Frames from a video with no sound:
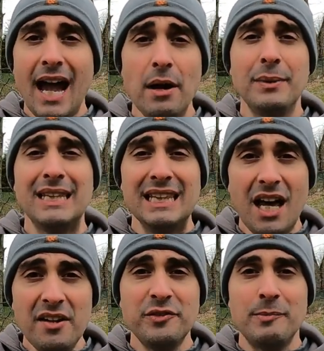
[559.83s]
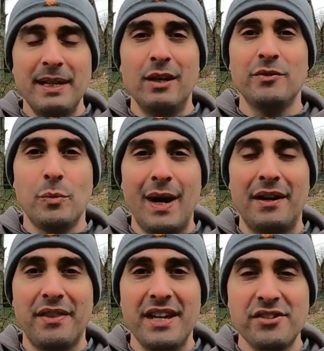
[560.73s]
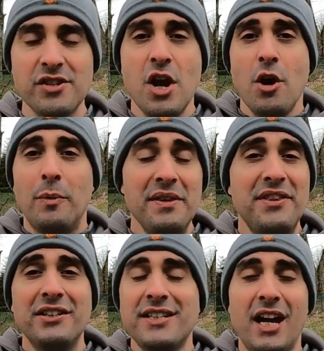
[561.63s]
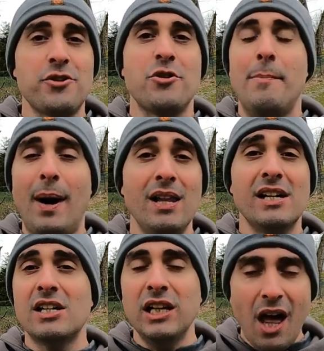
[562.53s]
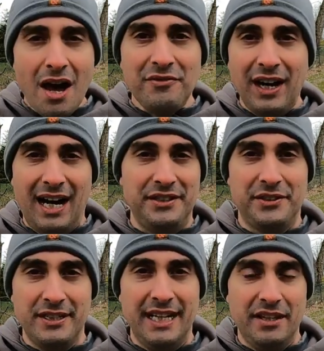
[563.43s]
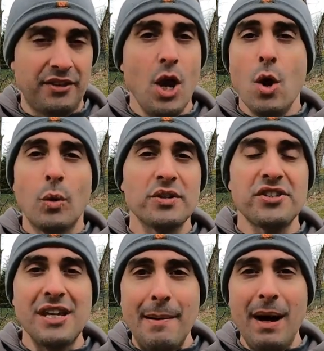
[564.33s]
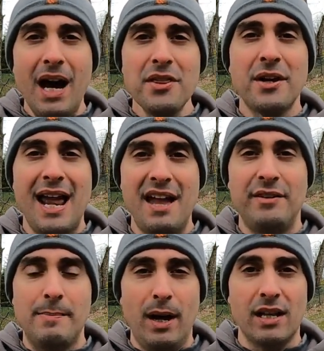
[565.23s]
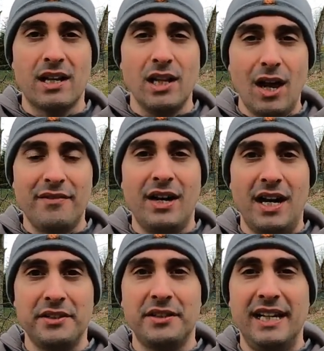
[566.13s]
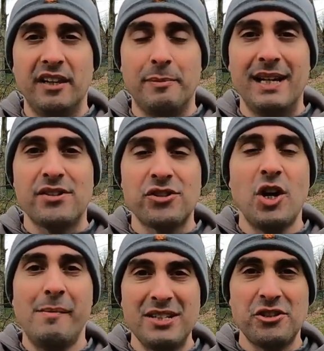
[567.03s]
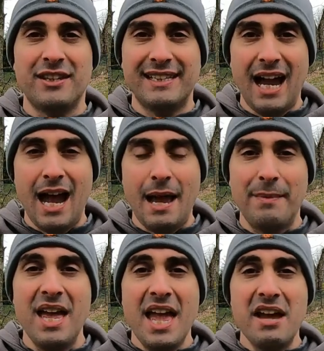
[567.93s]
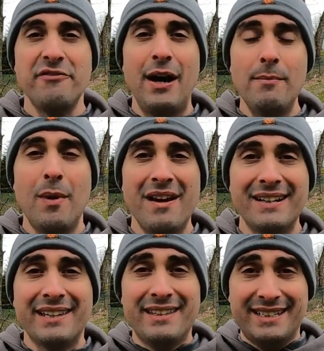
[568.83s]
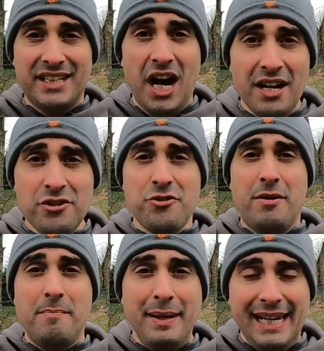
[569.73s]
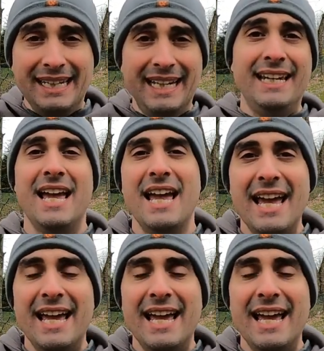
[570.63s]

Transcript: I would love to be able to wear this with their Tundra balaclava underneath or some other heavy balaclava underneath because so much of the time, if I'm wearing the Tundra beanie,